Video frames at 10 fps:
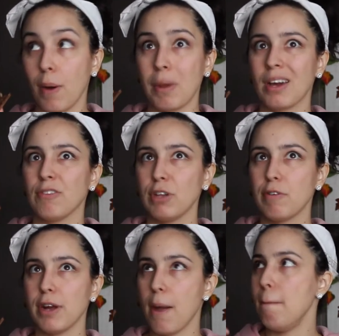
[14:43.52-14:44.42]
I'm not getting
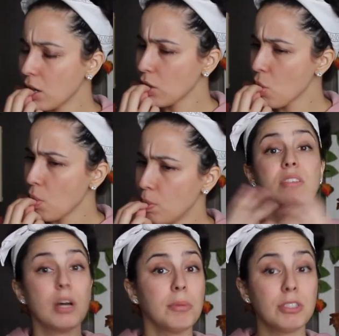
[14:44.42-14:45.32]
flavor yet.
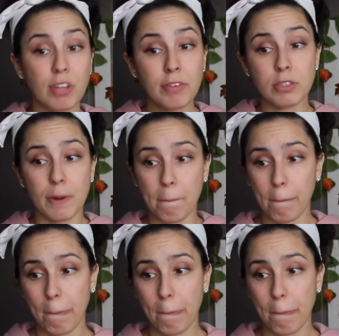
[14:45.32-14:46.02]
There's not much flavor to it.